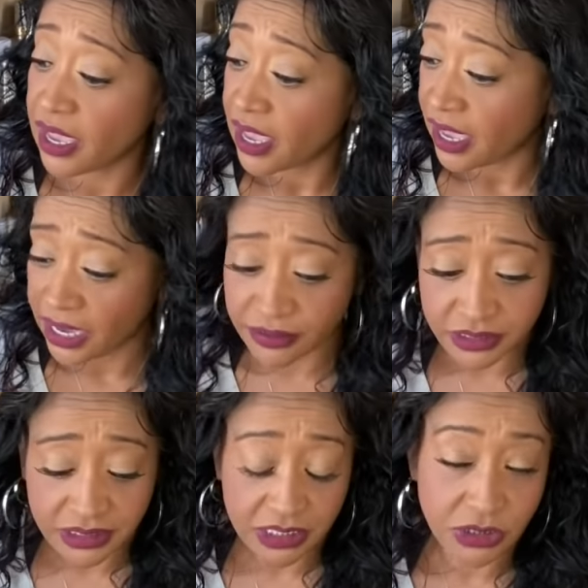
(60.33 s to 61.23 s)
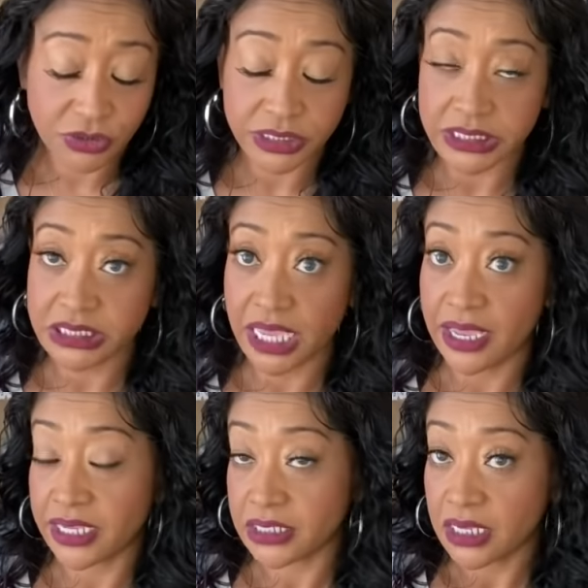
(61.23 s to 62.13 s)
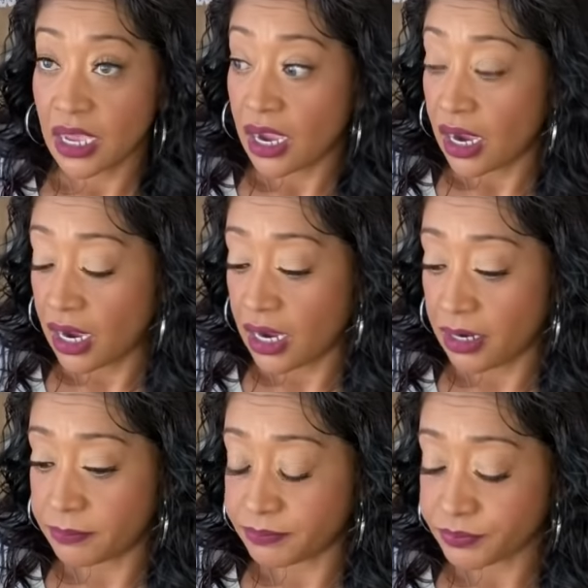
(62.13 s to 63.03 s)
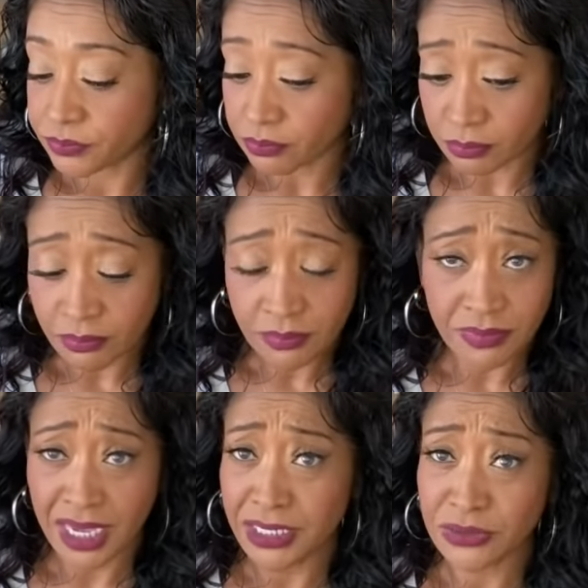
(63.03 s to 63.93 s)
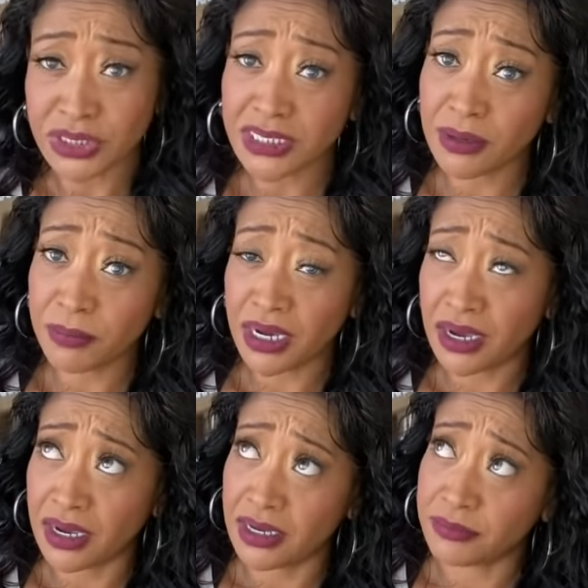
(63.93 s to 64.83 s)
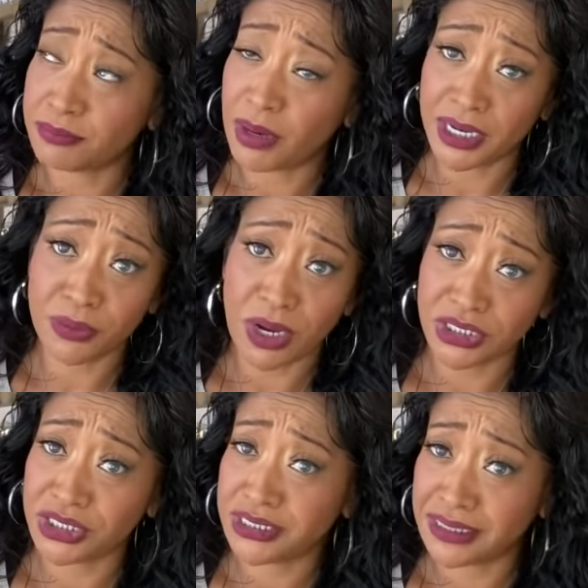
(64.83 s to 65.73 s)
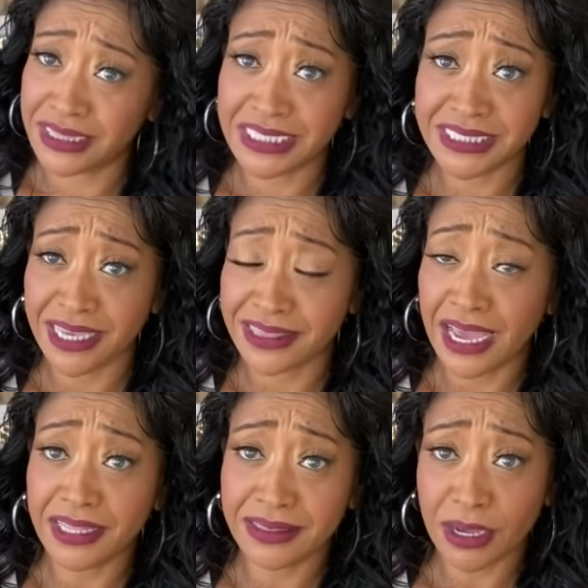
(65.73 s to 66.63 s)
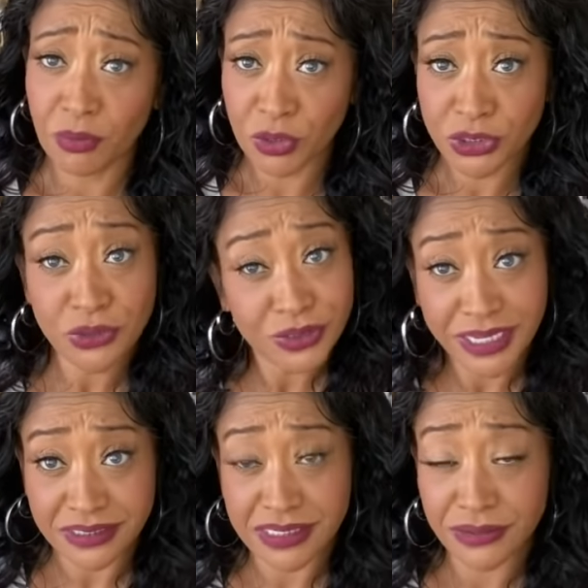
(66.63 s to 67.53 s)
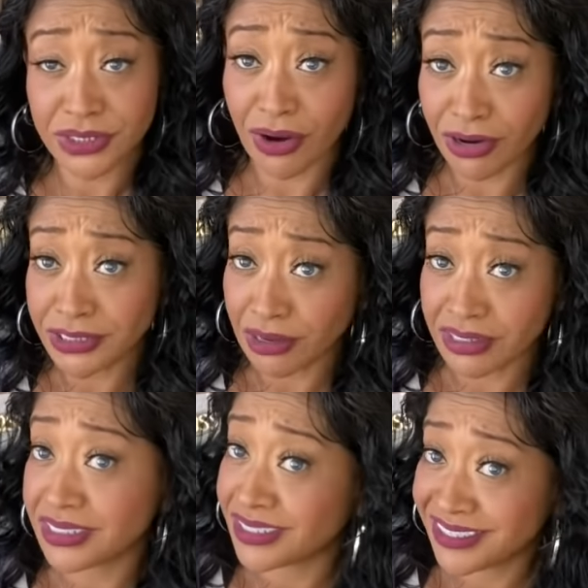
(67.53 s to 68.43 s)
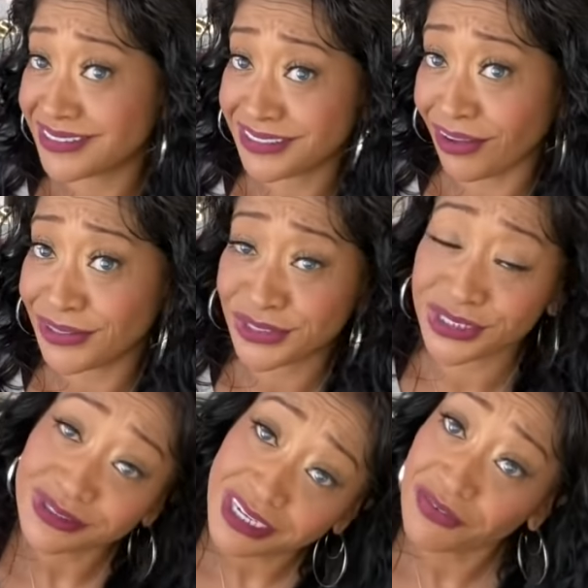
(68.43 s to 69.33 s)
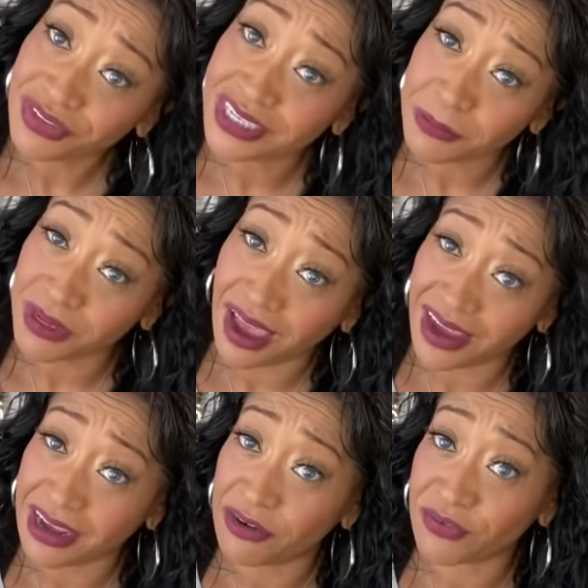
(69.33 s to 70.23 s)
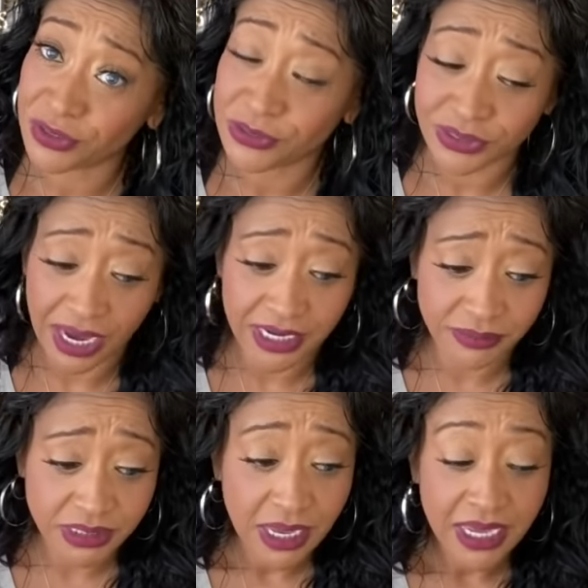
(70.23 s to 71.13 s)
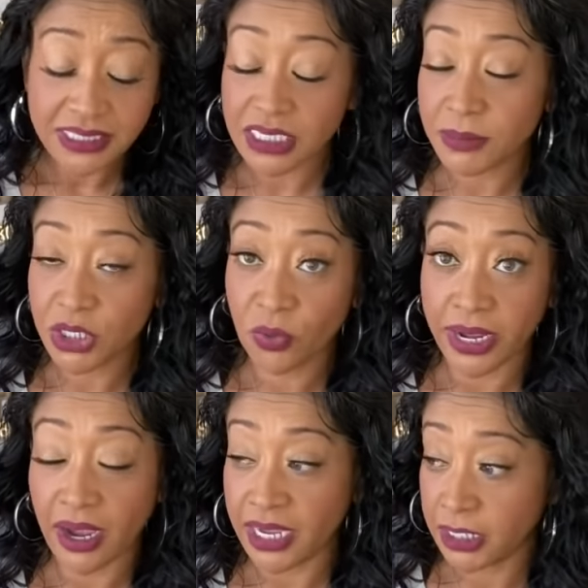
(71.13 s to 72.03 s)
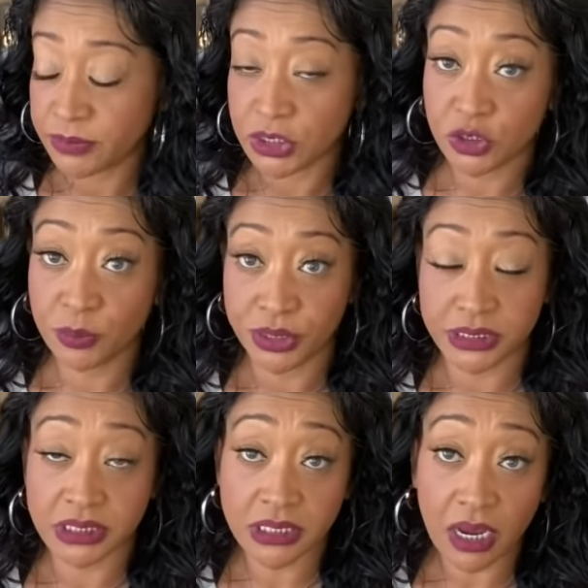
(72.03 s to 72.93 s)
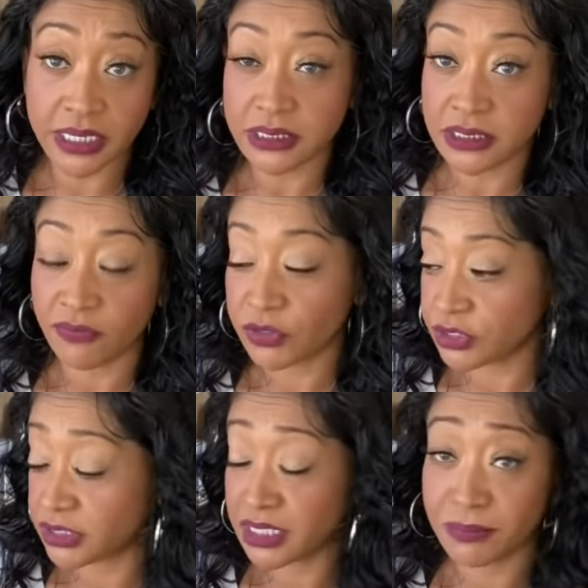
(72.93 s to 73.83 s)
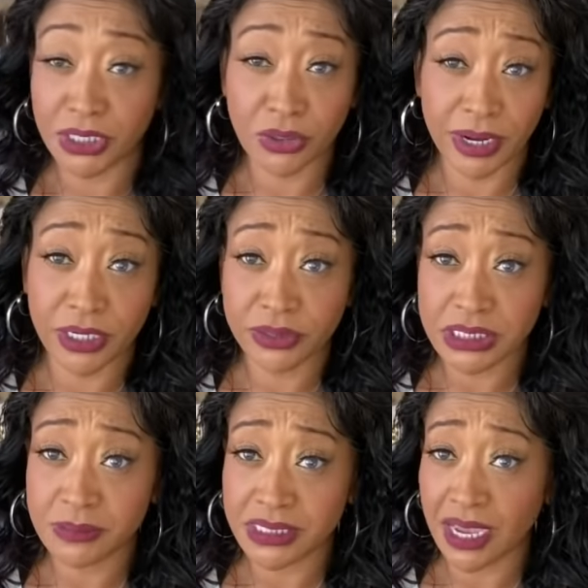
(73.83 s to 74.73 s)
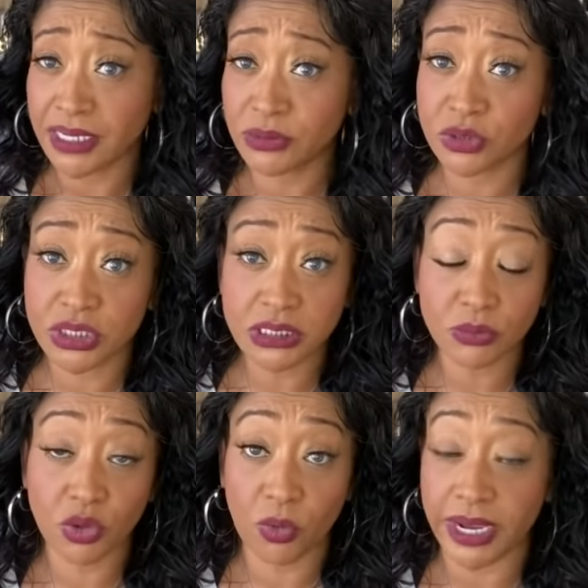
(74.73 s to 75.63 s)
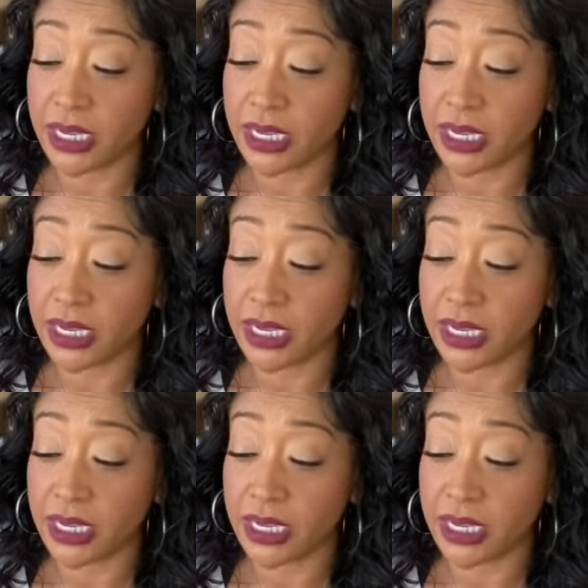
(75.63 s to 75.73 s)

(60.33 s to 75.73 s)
hair accessories and um, I know some uh, body washes and things like that that were sold at Sears are starting to hit the Dollar Tree. So definitely keep an eye out for those items. It's going to be great items to put in stocking stuffers. It's going to be great Christmas items or just some great